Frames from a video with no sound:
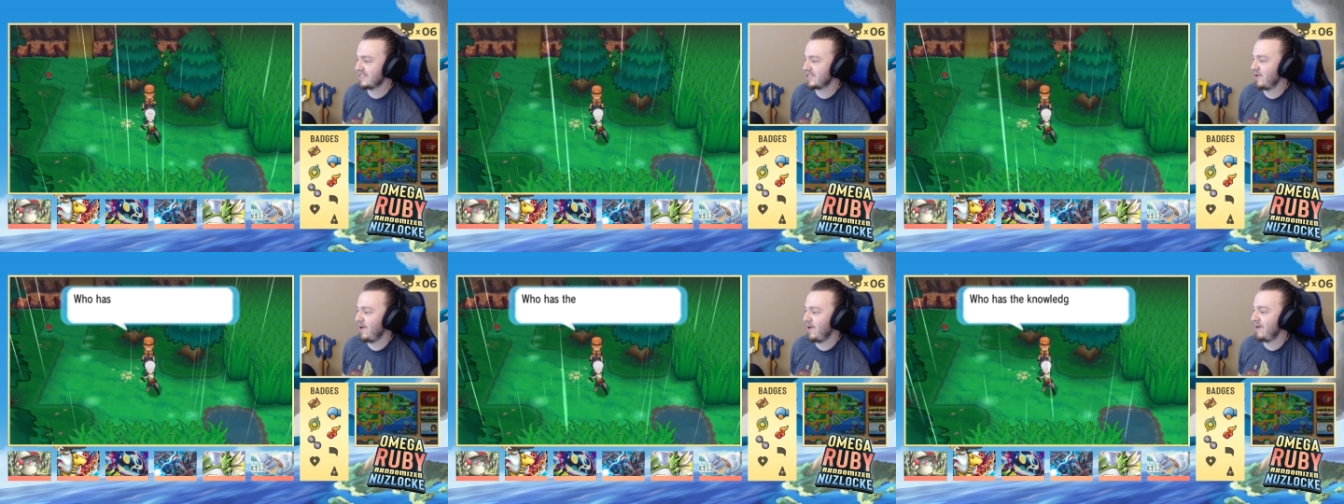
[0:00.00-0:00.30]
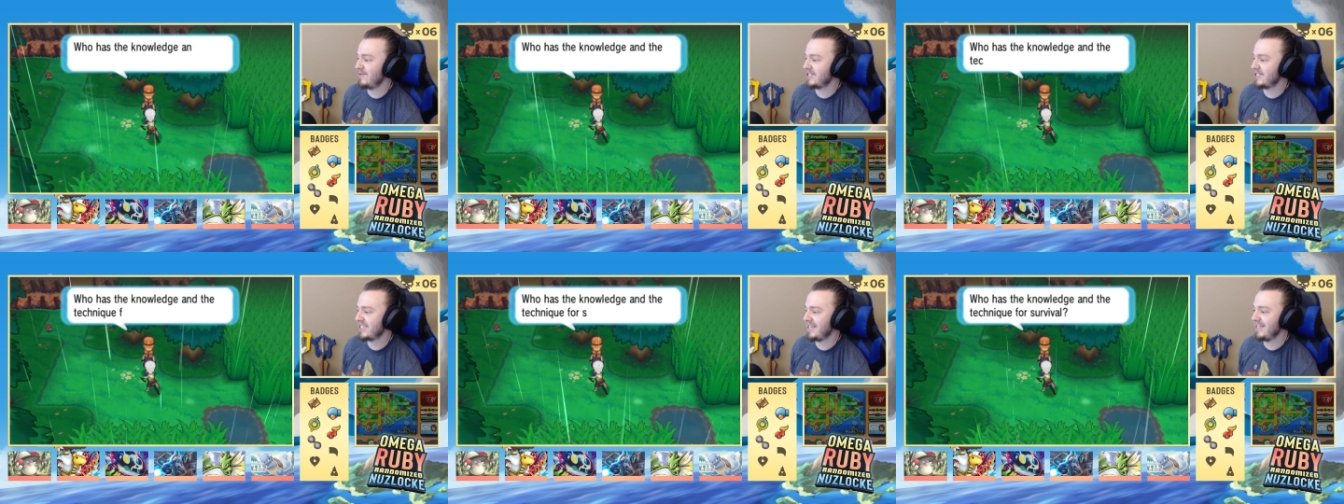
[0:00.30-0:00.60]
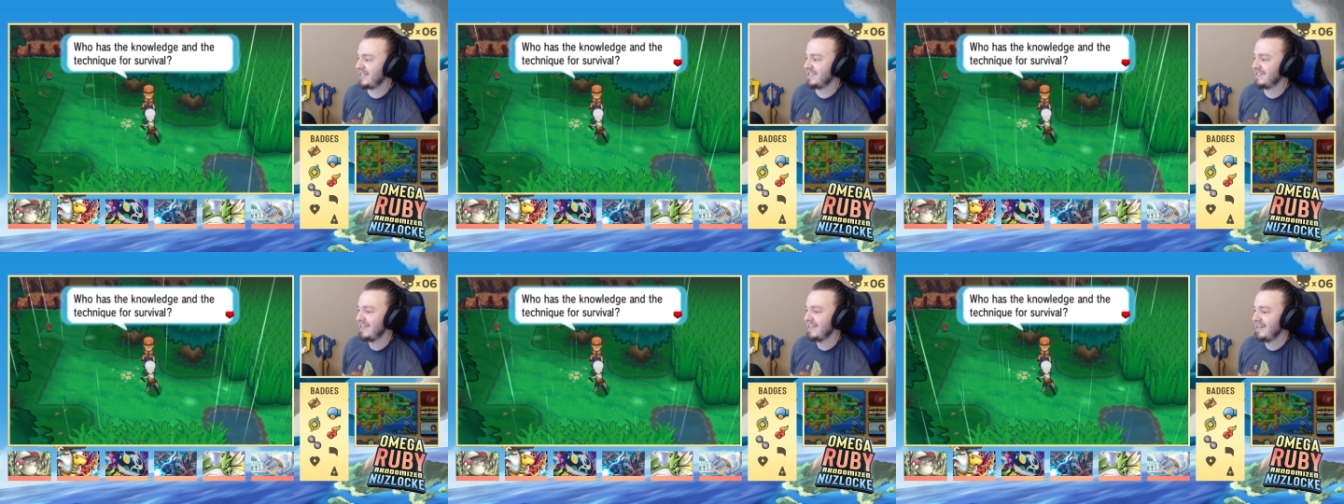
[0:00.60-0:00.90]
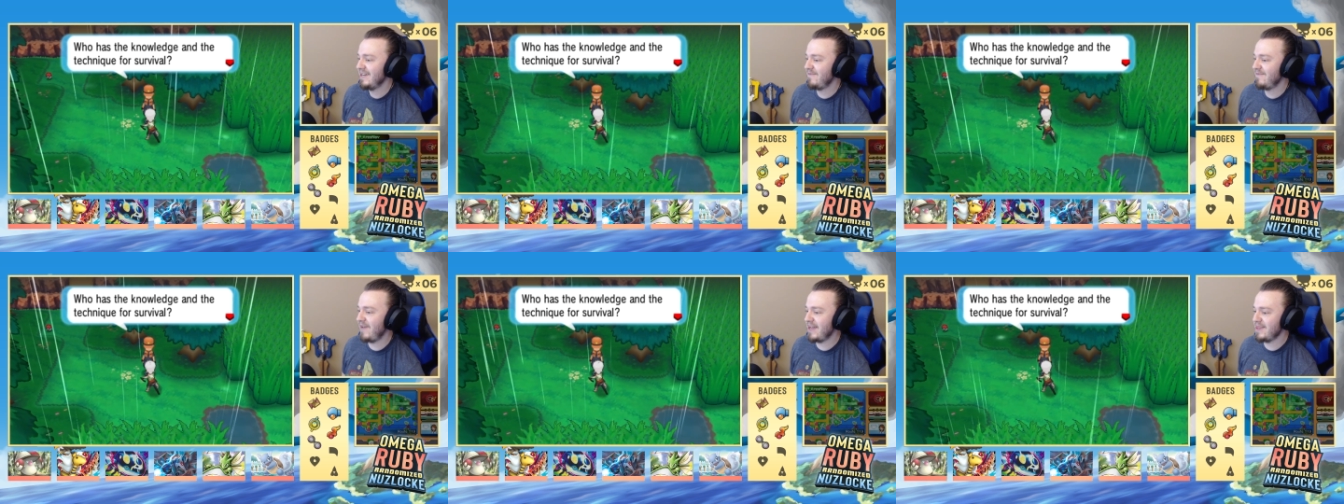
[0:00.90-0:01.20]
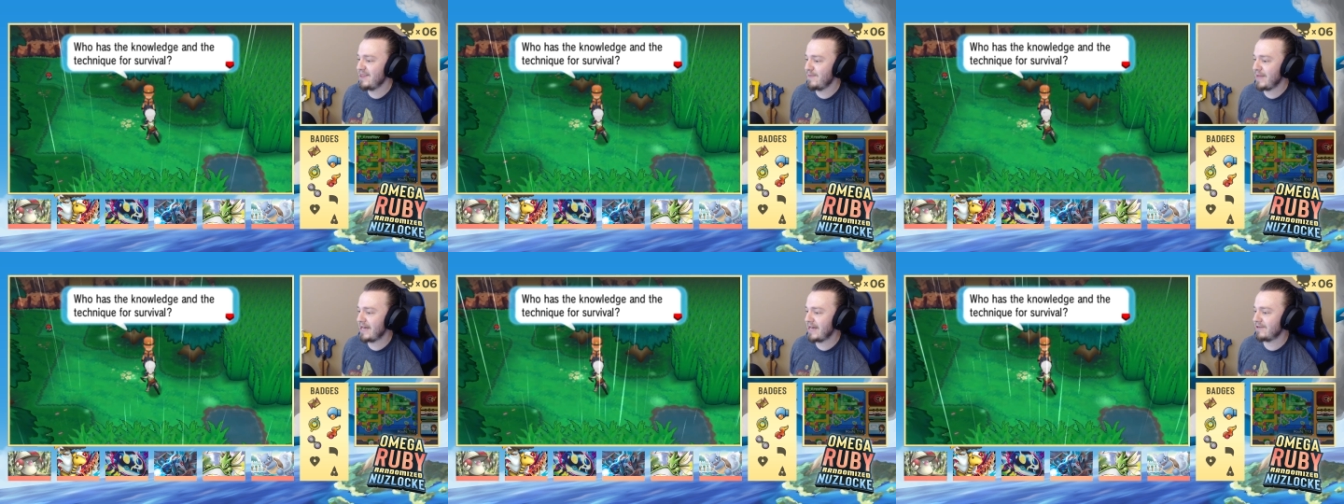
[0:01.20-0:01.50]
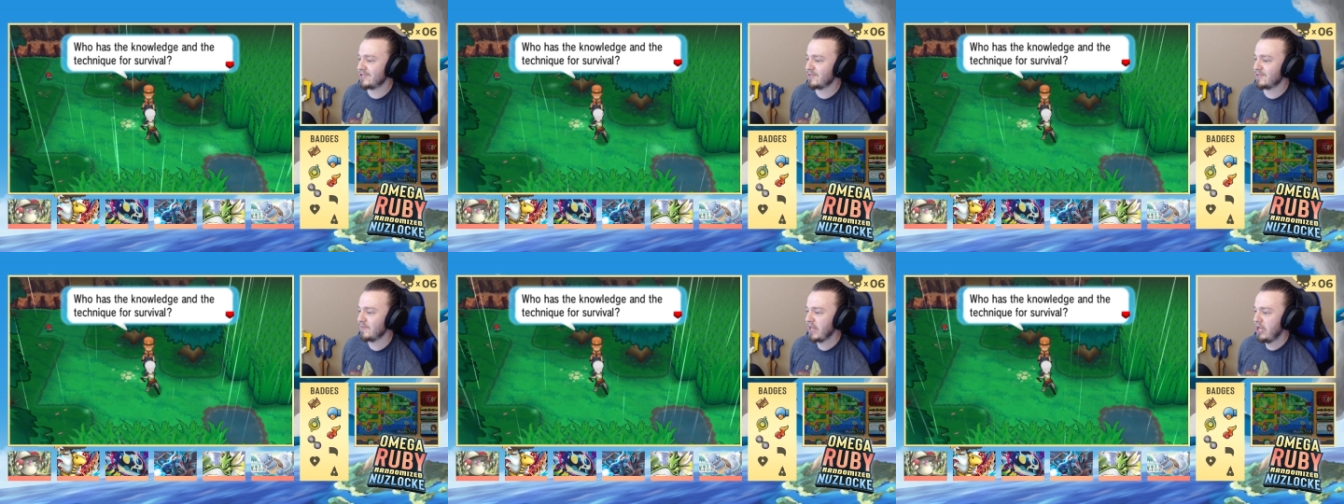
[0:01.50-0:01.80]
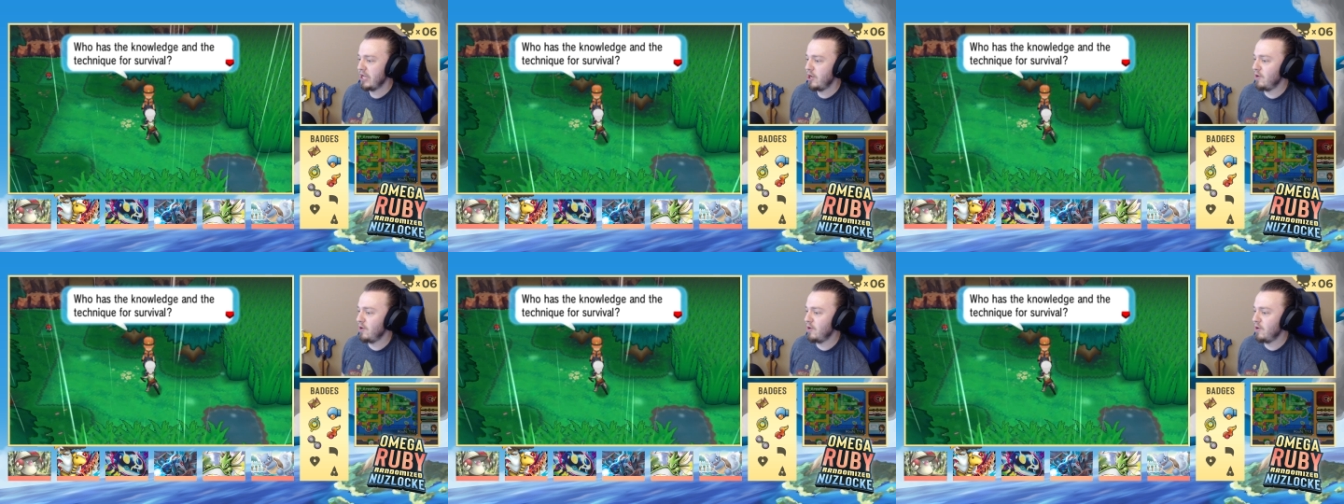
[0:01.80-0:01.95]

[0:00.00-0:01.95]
so I'm just gonna find the battles.